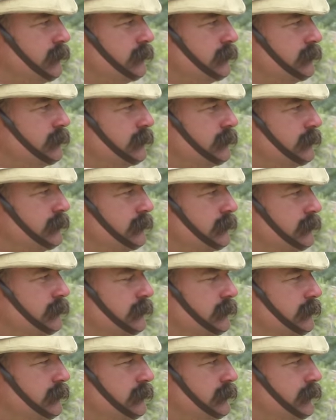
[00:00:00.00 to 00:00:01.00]

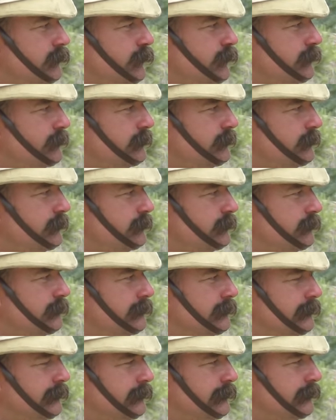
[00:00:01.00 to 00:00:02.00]

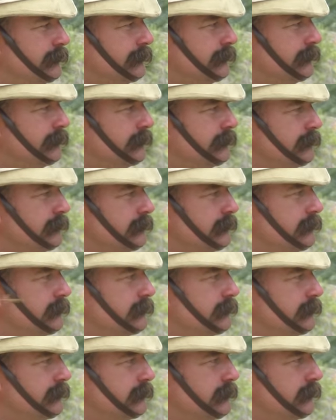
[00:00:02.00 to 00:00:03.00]

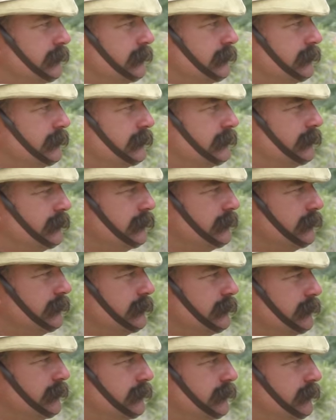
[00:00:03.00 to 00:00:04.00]

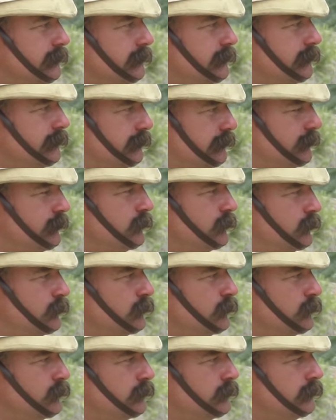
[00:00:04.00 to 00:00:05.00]

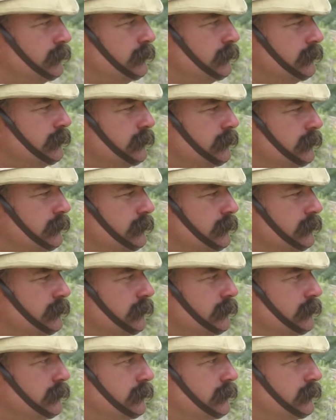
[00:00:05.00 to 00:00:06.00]

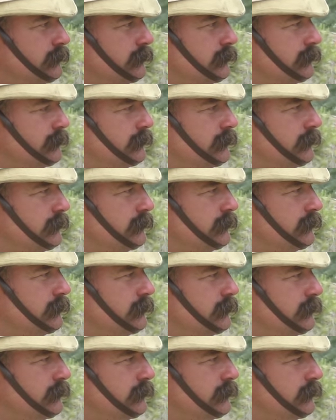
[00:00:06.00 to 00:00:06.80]
(silent)